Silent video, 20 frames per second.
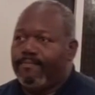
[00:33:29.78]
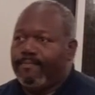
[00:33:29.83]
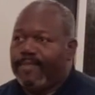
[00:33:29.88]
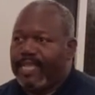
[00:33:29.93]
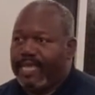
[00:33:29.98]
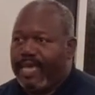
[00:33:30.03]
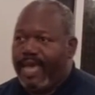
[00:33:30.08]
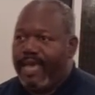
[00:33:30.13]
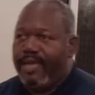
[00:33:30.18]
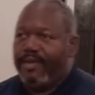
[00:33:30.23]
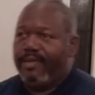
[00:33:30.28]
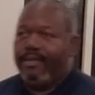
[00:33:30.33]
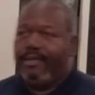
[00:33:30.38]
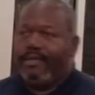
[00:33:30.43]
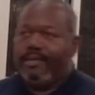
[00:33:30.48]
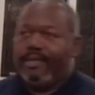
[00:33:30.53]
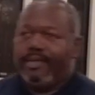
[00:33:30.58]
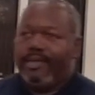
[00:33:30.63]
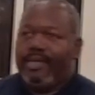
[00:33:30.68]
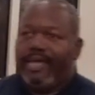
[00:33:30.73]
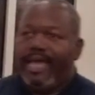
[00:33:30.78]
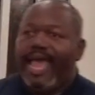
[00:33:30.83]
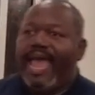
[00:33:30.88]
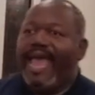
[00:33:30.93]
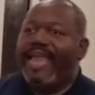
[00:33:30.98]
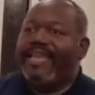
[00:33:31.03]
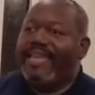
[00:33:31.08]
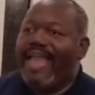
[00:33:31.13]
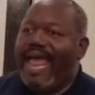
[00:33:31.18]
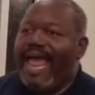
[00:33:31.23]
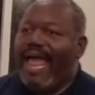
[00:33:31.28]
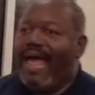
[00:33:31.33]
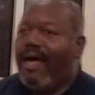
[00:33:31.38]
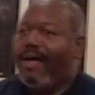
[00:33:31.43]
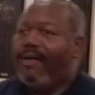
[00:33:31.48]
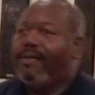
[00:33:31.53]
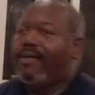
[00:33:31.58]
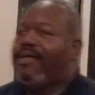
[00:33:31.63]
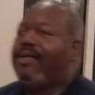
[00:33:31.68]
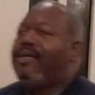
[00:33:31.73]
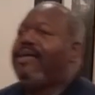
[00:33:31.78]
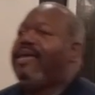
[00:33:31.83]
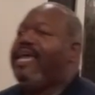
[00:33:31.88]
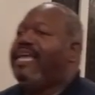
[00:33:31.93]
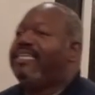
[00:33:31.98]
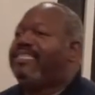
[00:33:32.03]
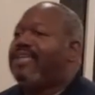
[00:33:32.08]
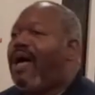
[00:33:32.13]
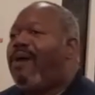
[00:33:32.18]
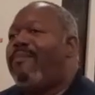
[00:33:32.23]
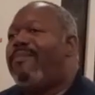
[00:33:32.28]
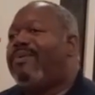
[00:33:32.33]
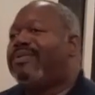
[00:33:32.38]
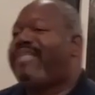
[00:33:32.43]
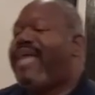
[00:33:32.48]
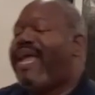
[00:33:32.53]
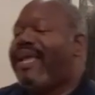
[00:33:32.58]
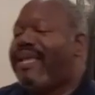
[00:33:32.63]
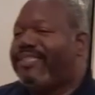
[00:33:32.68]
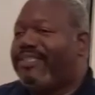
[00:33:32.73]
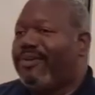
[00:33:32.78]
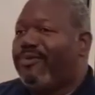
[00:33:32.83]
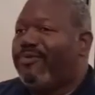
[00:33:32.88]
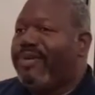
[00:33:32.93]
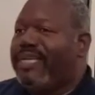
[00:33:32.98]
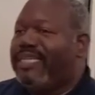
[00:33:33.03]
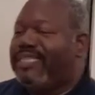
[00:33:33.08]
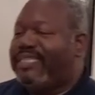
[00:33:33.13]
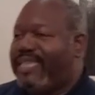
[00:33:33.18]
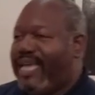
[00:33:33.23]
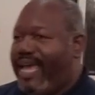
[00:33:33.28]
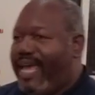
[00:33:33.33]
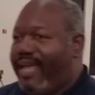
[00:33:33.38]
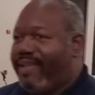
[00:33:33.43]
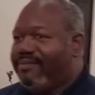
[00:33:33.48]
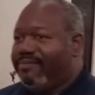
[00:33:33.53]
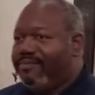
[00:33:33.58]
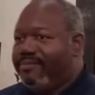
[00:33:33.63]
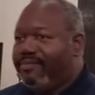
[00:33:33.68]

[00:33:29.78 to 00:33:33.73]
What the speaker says: Okay? And now, it's almost like it's a reset.